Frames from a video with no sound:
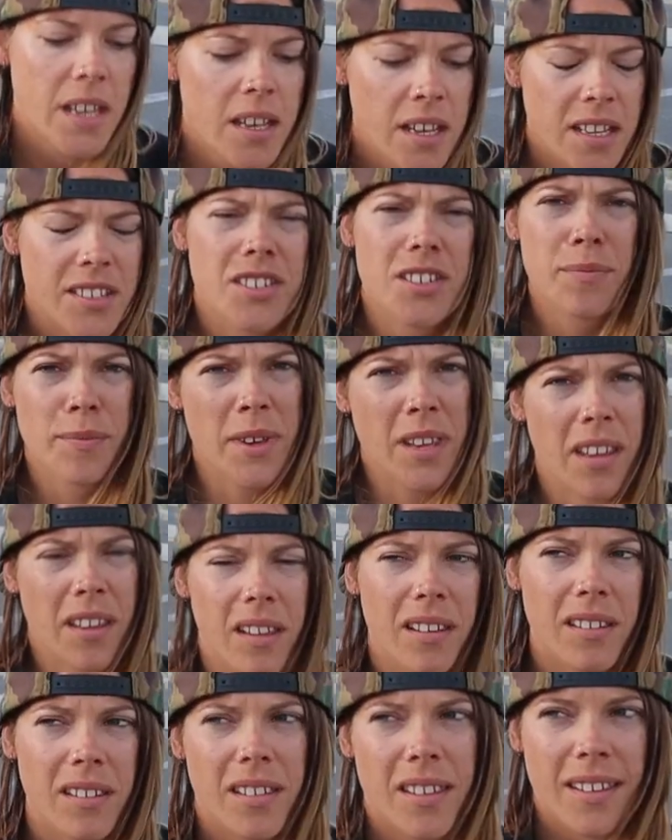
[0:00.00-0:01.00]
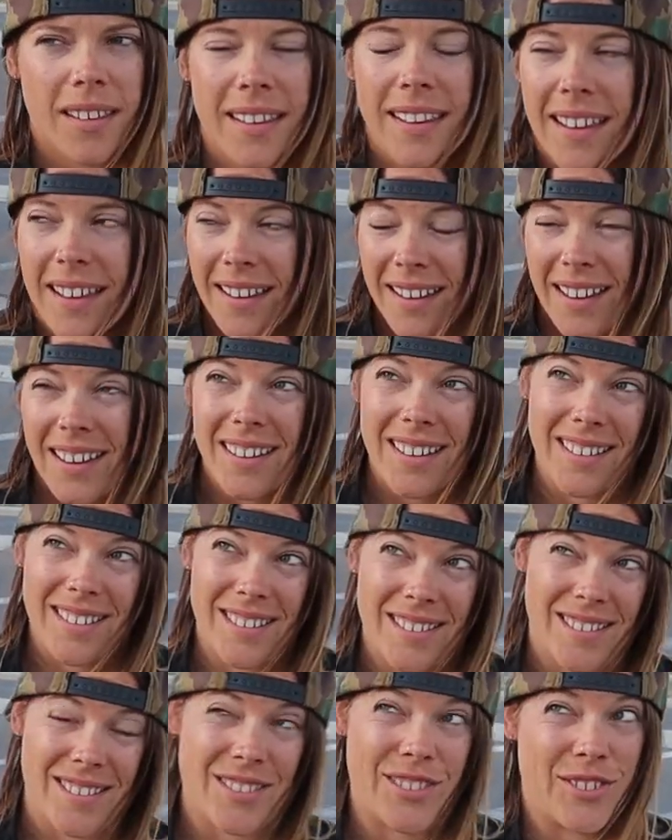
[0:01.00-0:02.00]
It took me
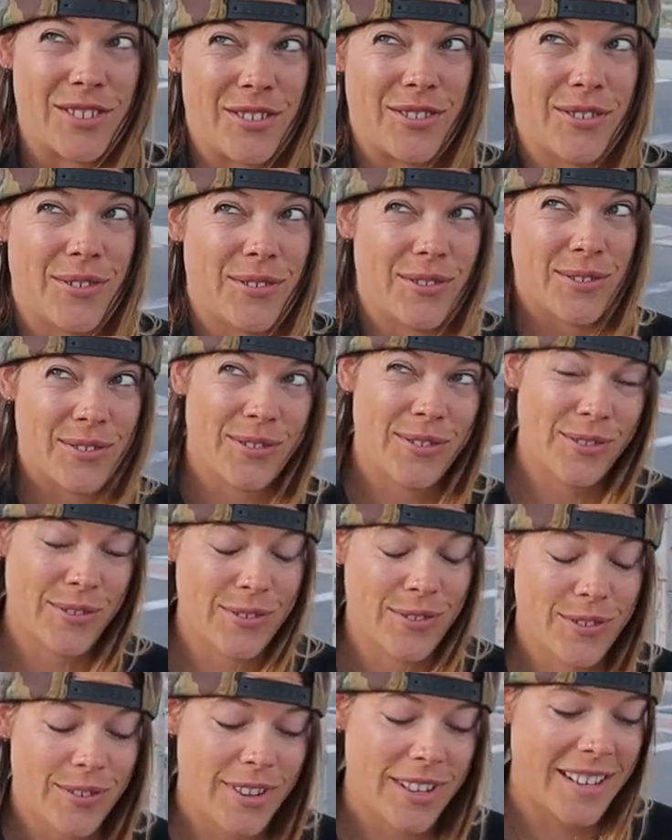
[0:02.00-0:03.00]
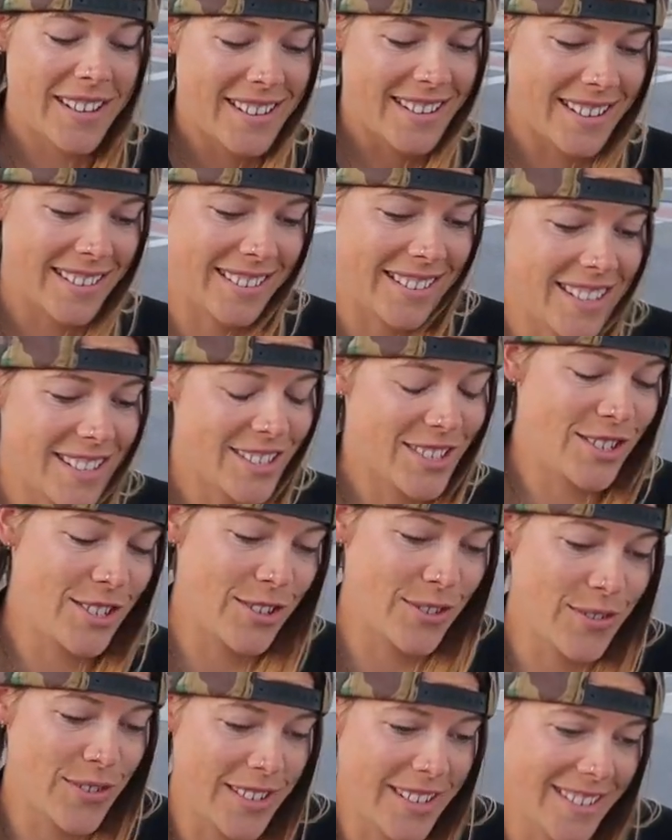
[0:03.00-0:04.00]
at least
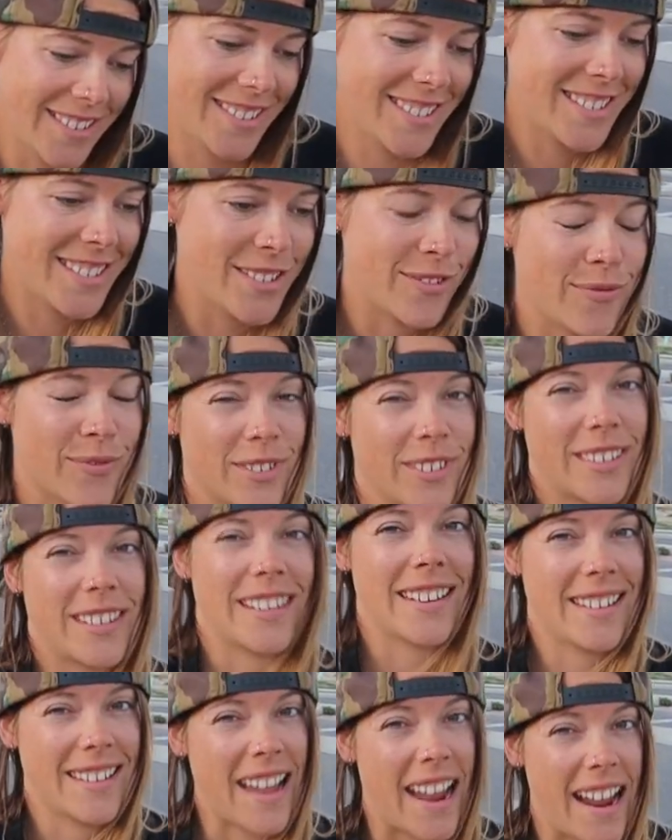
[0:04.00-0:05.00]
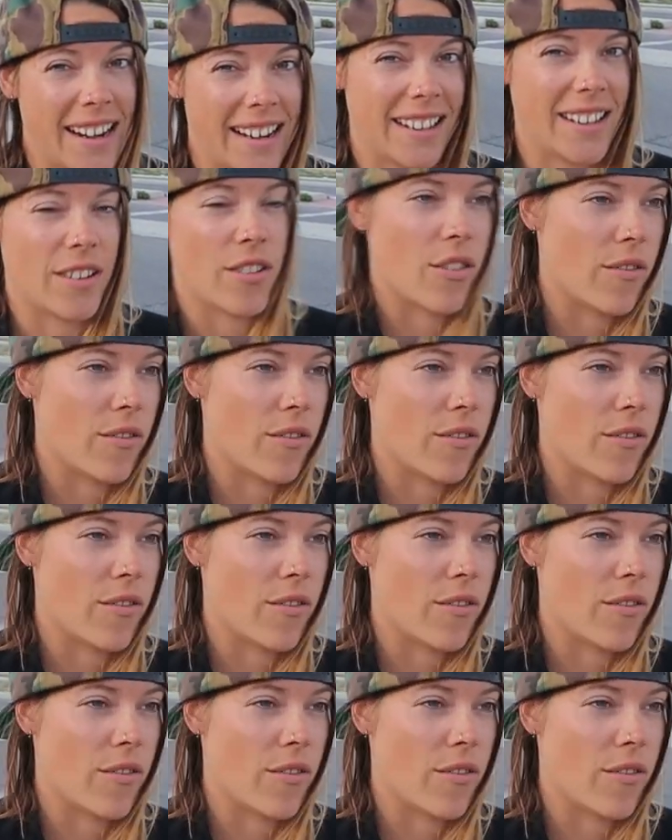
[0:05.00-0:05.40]
two years to really kind of get